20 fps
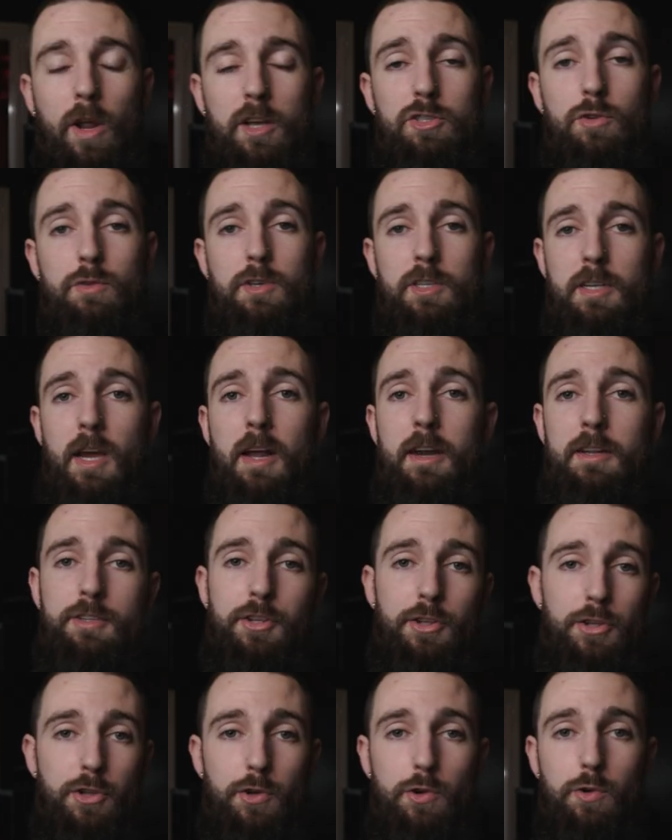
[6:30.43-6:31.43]
We also decided to
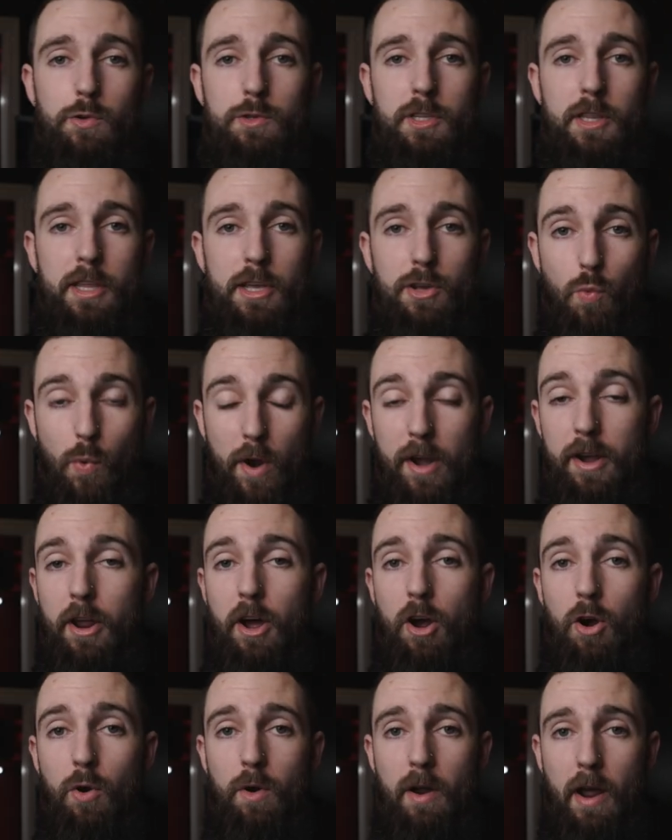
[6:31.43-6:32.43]
use the
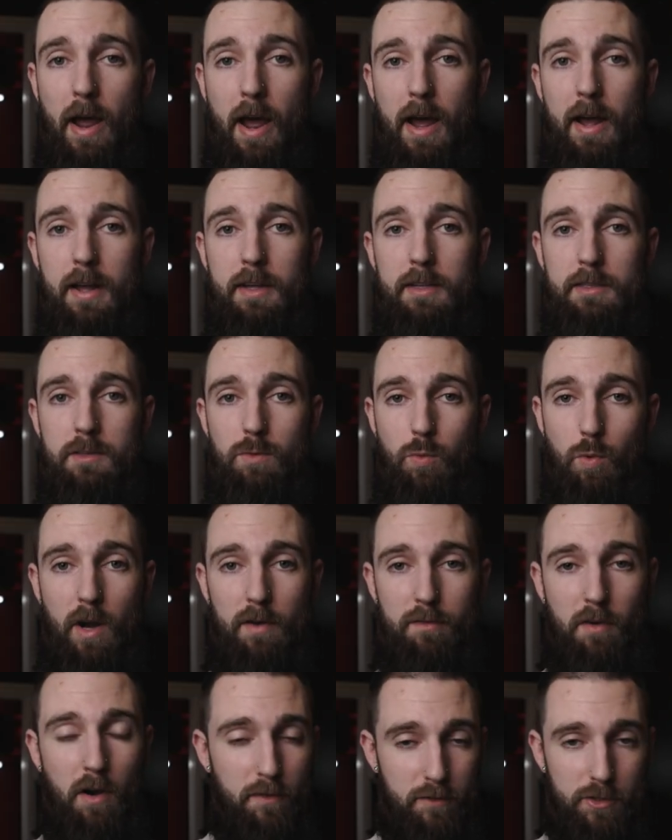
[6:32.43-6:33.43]
window as one
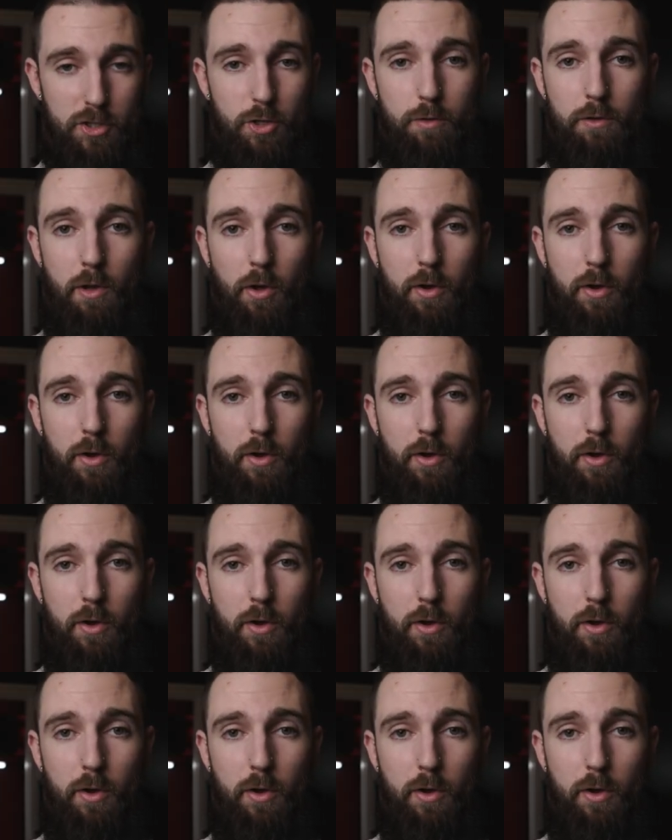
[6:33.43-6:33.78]
of our shoot